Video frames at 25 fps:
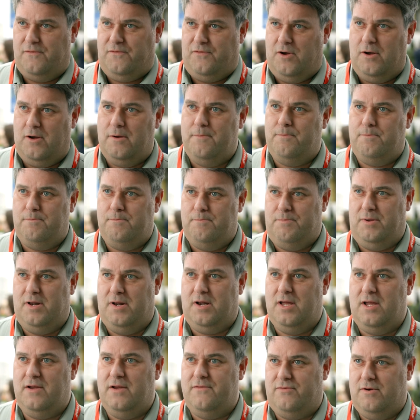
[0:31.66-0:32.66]
firm
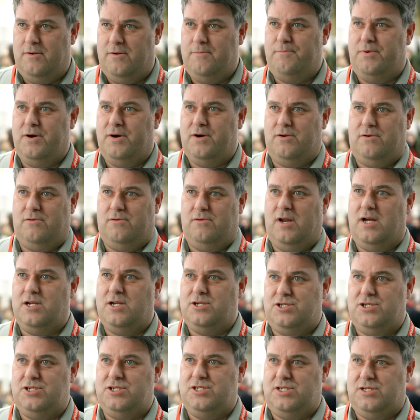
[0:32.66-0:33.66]
believer in building
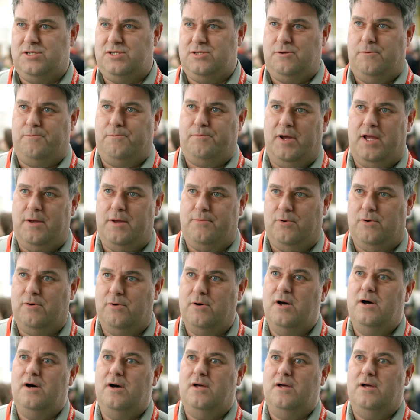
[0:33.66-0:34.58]
relationships with people,